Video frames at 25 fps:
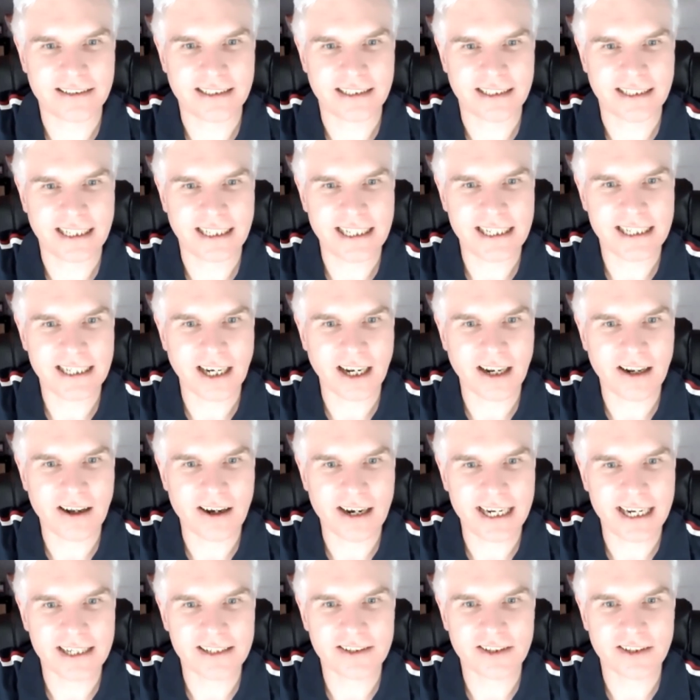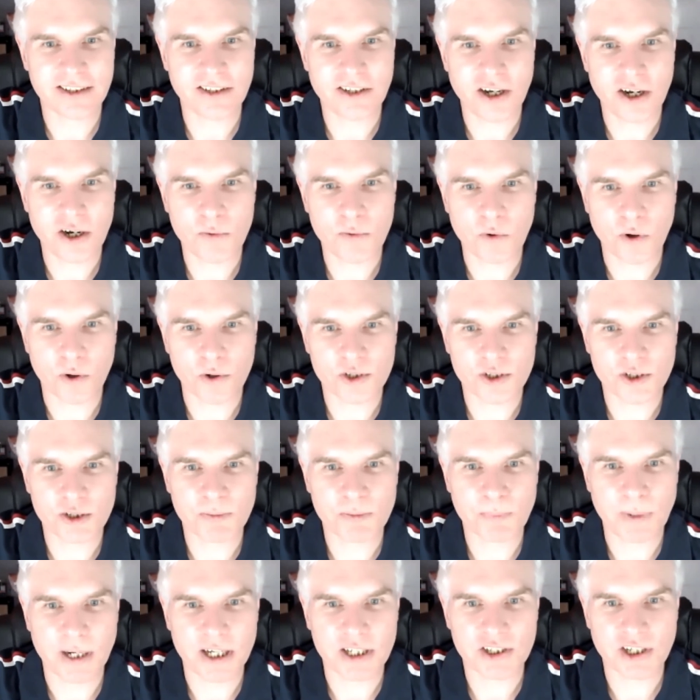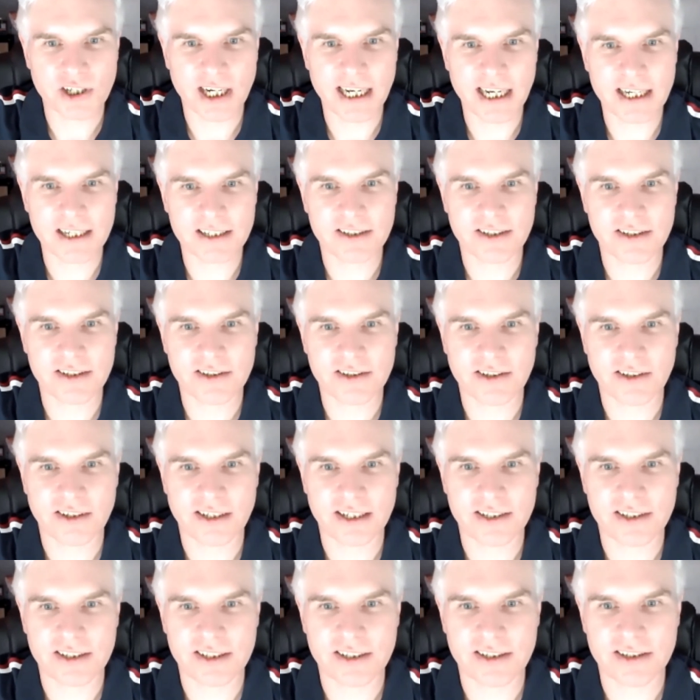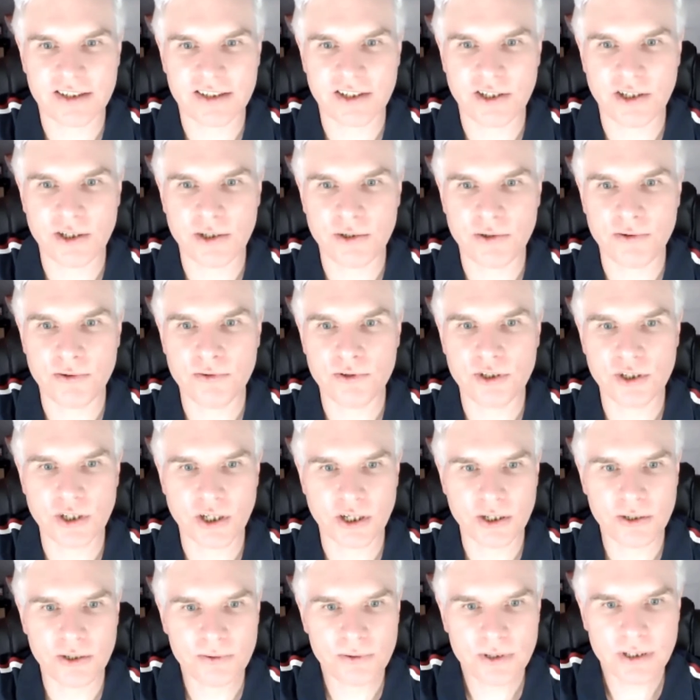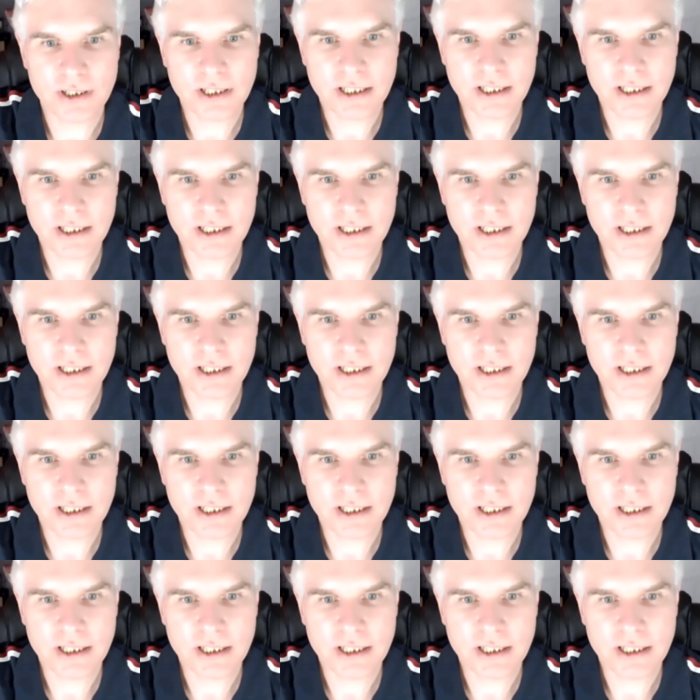he'd like to know what special exercises you do